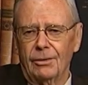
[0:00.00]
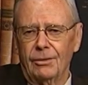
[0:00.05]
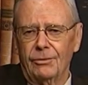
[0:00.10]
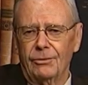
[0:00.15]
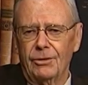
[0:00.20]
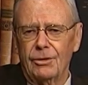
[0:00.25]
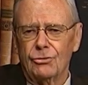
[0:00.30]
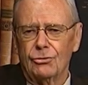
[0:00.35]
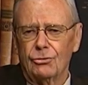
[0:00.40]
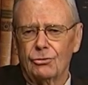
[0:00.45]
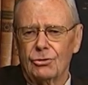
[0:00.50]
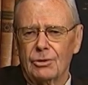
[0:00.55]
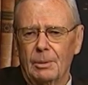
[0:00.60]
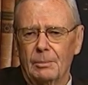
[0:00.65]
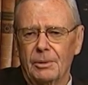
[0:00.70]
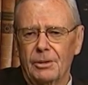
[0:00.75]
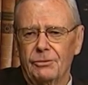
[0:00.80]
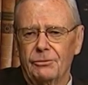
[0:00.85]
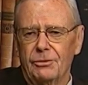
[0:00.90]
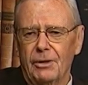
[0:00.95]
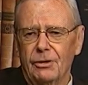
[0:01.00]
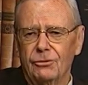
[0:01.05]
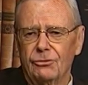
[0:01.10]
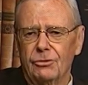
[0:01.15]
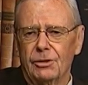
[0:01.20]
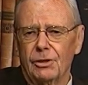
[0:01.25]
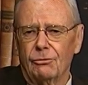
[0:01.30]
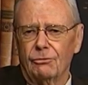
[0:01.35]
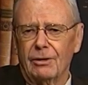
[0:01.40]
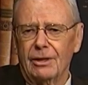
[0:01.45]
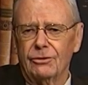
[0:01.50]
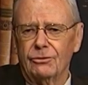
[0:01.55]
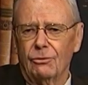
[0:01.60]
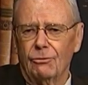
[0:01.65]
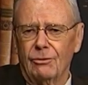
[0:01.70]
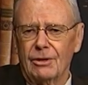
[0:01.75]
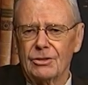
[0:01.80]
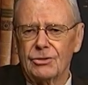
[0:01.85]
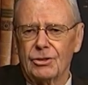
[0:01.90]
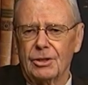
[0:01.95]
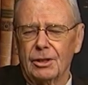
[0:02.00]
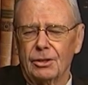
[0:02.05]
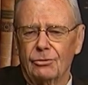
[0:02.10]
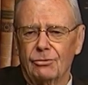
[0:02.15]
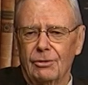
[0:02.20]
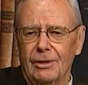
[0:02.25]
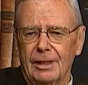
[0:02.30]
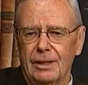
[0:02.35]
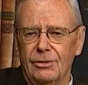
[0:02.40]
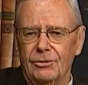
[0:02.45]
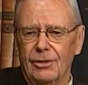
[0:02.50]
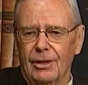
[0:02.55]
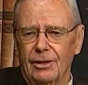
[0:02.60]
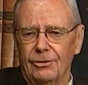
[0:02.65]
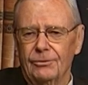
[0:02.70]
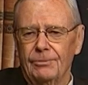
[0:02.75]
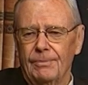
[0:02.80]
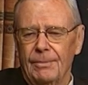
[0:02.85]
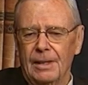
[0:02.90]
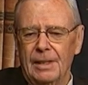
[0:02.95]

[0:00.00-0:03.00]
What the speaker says: These are some of the things that the resident critic does.